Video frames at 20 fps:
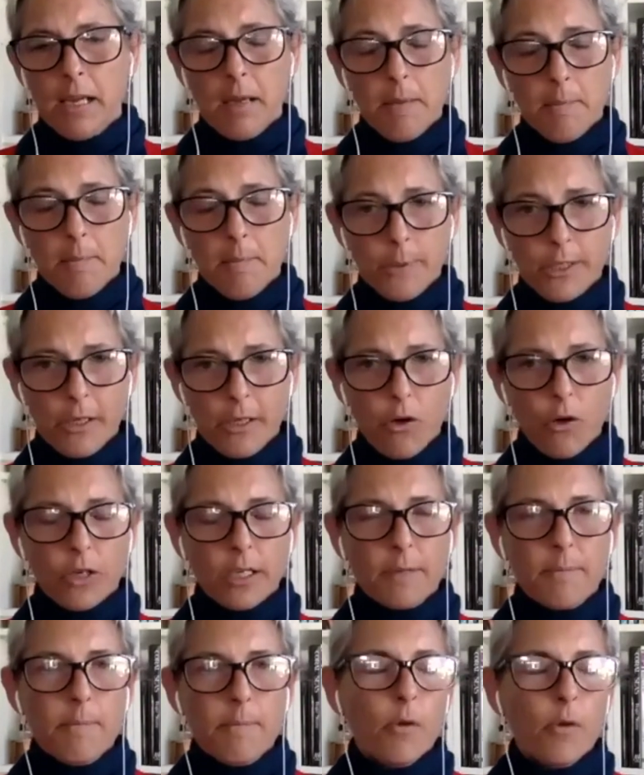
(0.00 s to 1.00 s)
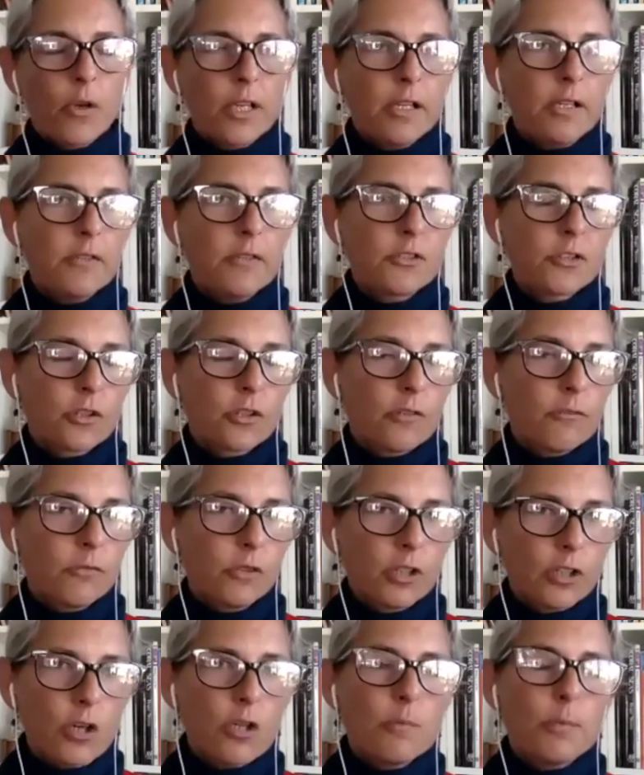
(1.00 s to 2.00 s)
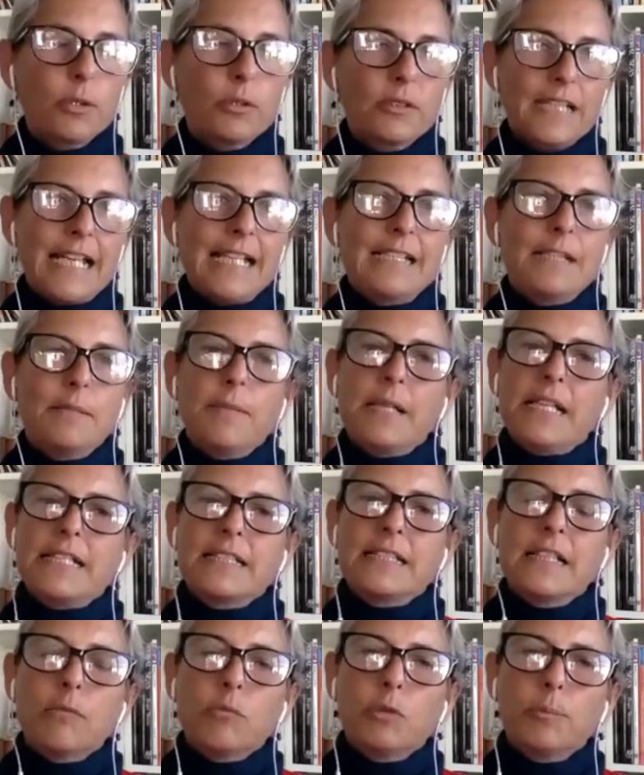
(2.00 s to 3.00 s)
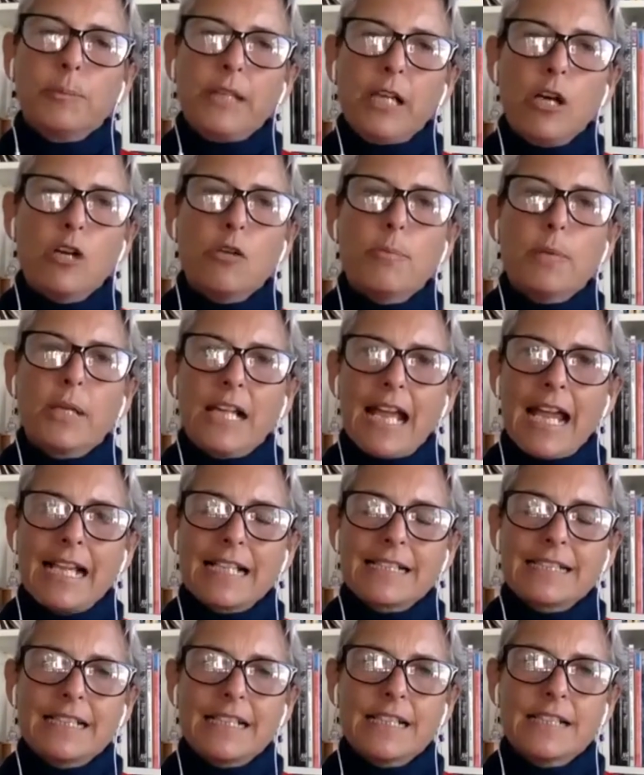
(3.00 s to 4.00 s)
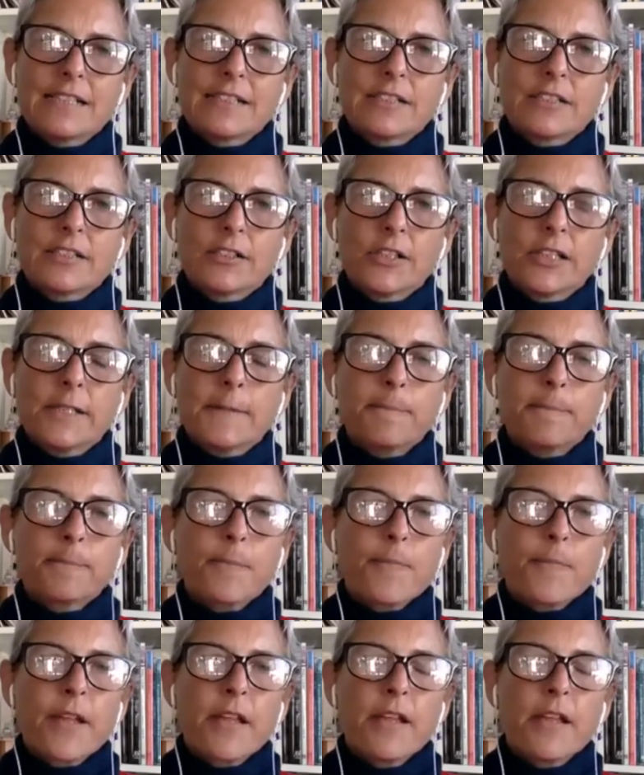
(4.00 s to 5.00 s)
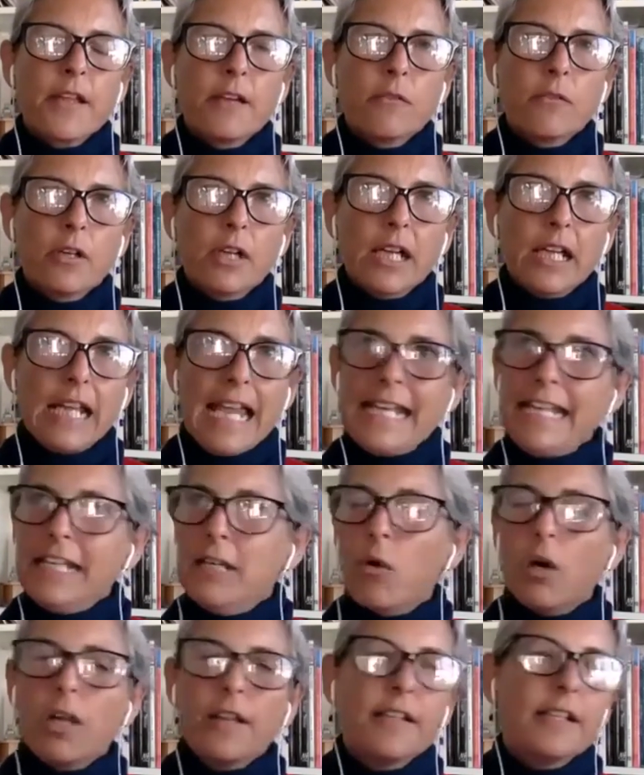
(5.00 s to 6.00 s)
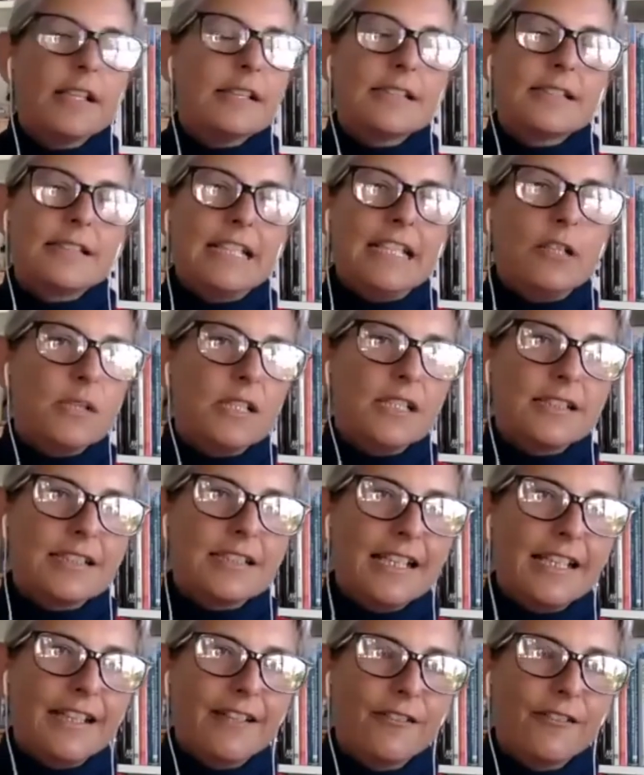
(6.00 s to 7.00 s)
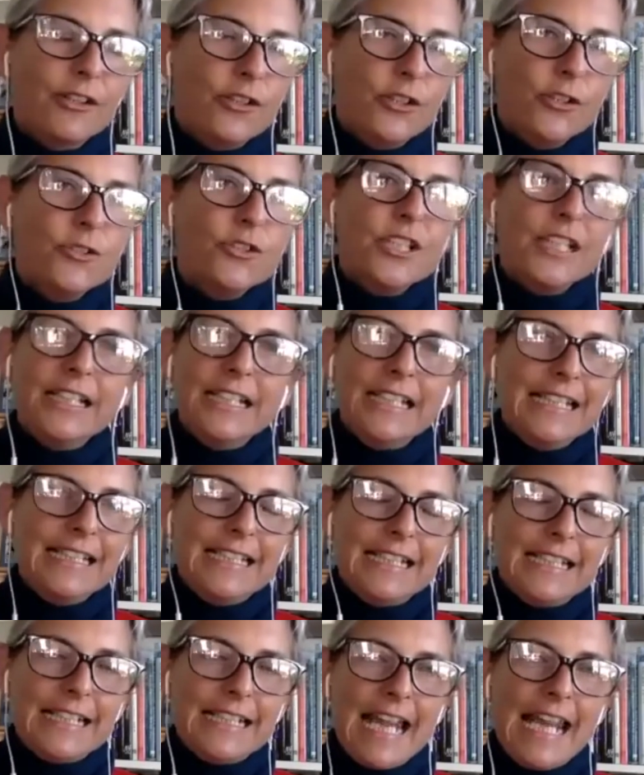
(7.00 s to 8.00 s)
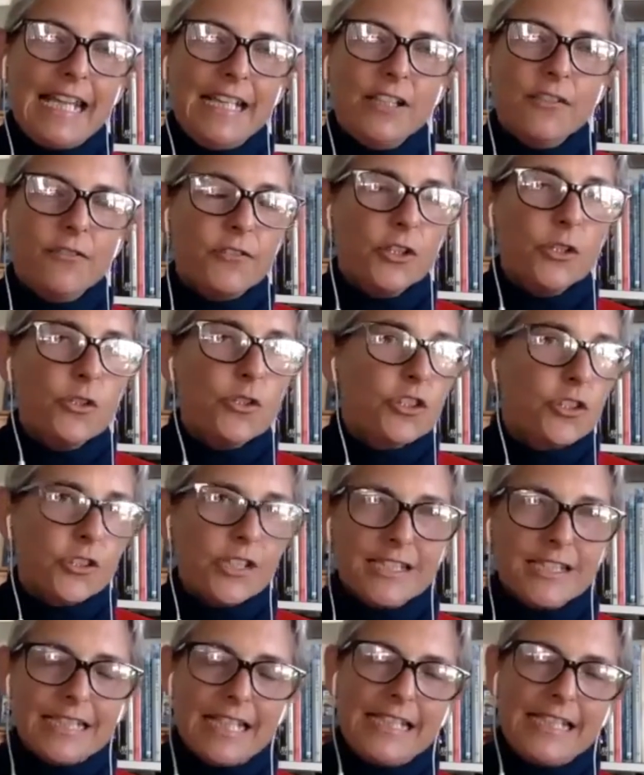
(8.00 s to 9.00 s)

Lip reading: put it on a sort of global database that will be open access, so that anyone that's sequencing and using eDNA in the future in 10